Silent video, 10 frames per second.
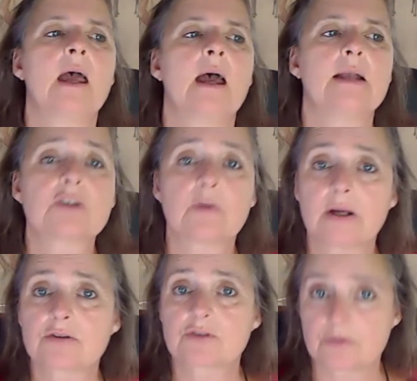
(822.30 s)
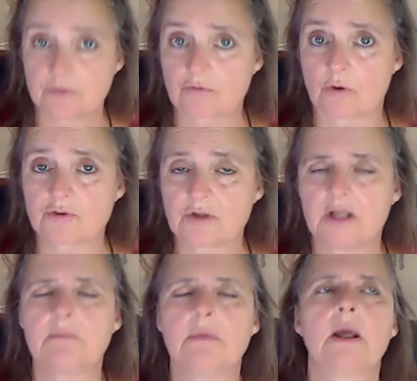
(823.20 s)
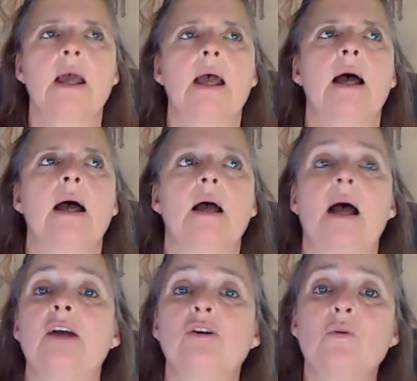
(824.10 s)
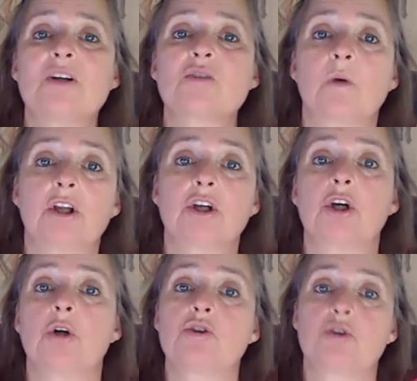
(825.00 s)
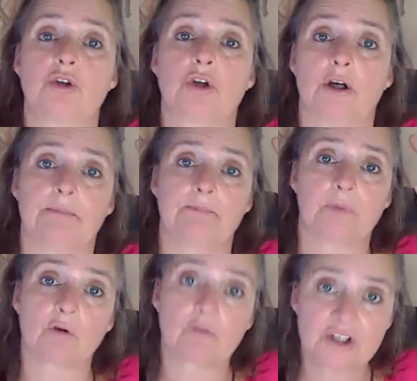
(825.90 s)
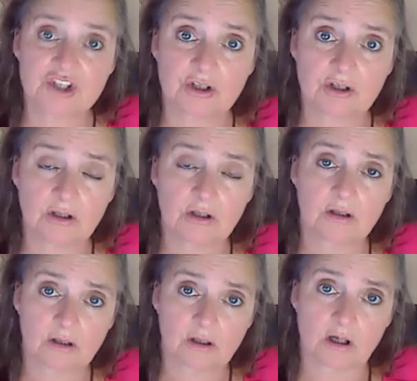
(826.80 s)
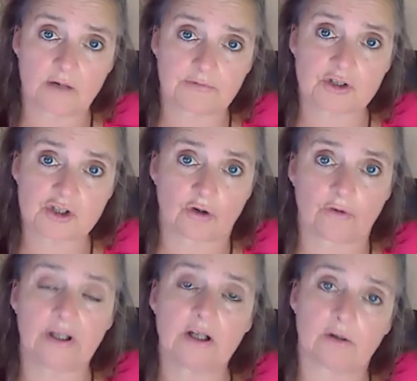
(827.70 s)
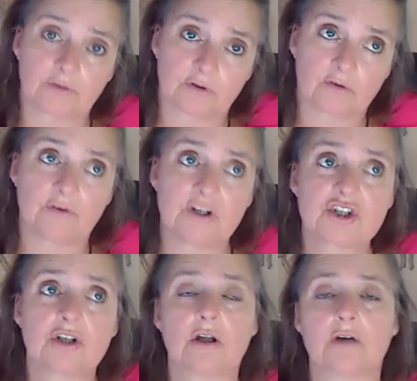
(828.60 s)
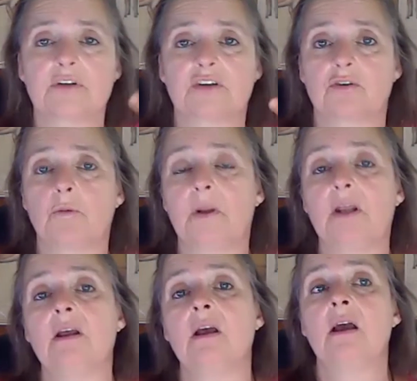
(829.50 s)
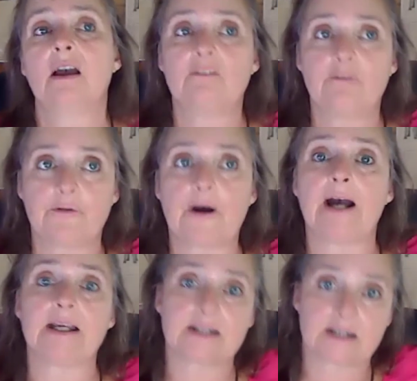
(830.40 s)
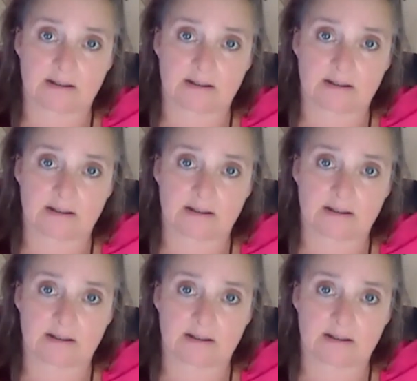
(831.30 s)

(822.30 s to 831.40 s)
And so I wrote to him. I always want to go to the origin of the story, of the origin of the therapy, and find